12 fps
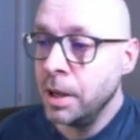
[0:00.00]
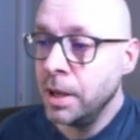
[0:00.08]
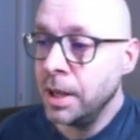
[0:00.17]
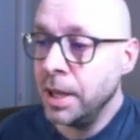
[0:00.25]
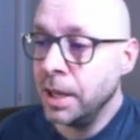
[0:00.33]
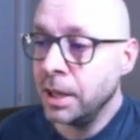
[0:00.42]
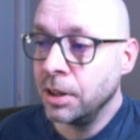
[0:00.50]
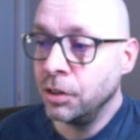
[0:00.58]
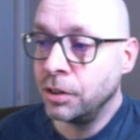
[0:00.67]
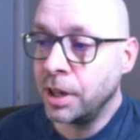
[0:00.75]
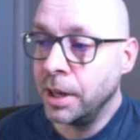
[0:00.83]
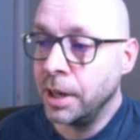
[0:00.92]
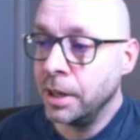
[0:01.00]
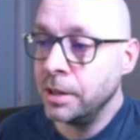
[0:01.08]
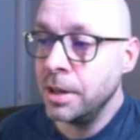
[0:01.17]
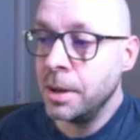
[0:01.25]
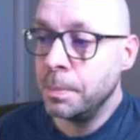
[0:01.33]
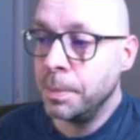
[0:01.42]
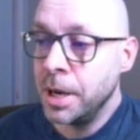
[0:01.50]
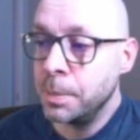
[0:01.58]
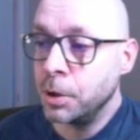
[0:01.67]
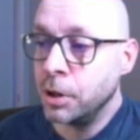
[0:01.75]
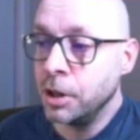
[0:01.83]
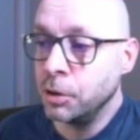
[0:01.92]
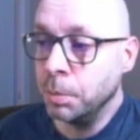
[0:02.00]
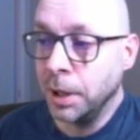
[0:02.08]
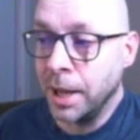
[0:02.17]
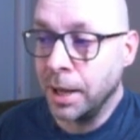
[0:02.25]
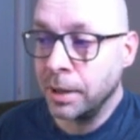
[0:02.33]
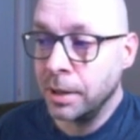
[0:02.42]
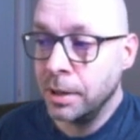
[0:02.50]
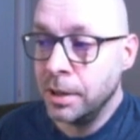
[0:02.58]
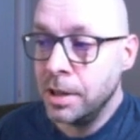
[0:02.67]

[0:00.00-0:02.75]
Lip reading: ink cyan, paper is black,